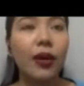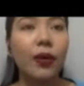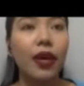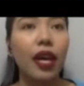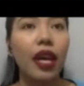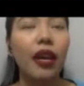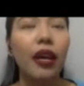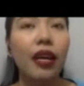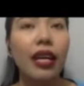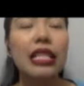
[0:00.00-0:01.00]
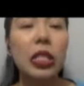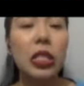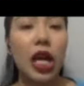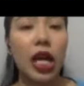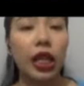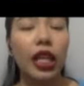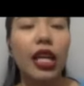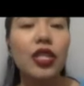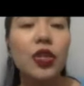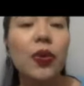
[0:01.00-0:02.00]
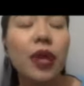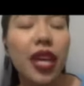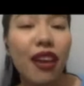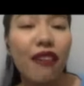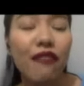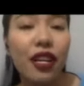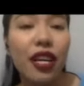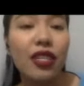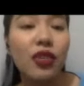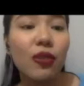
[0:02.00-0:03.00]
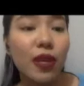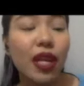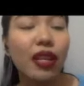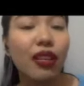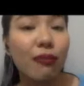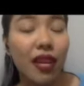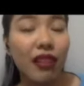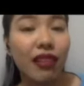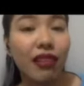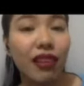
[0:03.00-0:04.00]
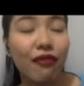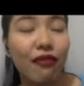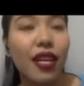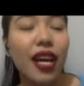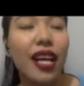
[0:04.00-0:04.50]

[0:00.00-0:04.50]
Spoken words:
Okay? It's not. It's okay for us to be argumentative